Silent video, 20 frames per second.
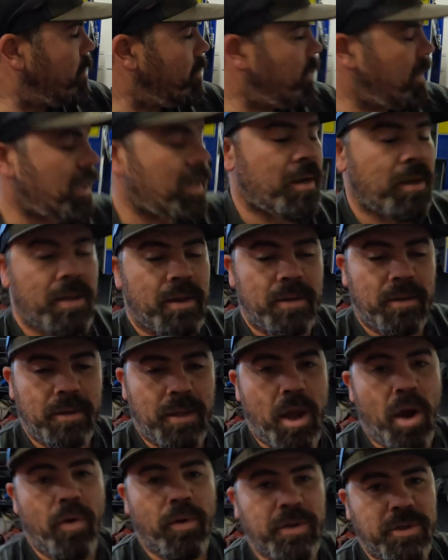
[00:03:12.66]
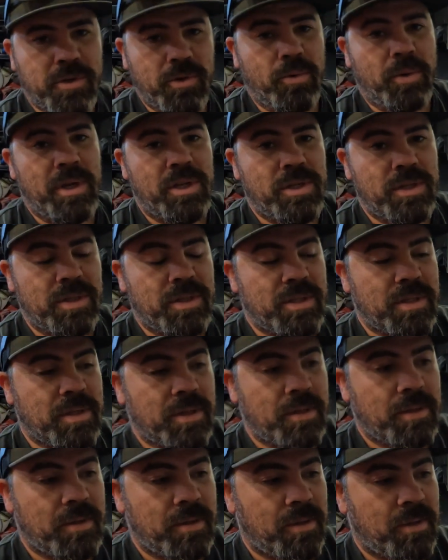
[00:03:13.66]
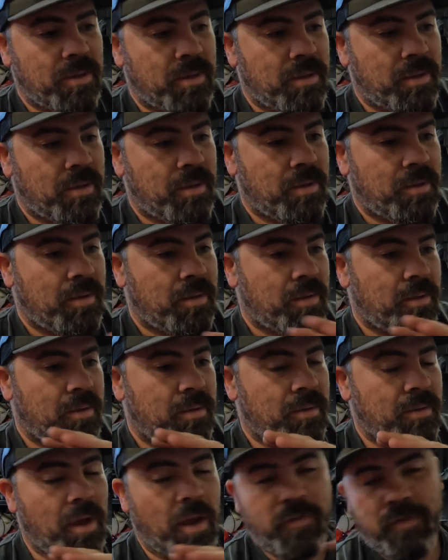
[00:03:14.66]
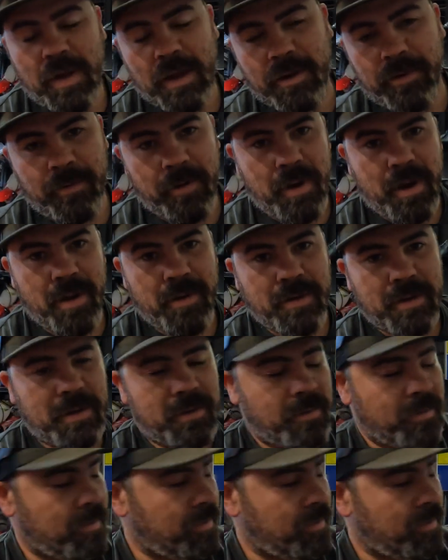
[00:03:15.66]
We're going to lower it 2 inches. No fucking around.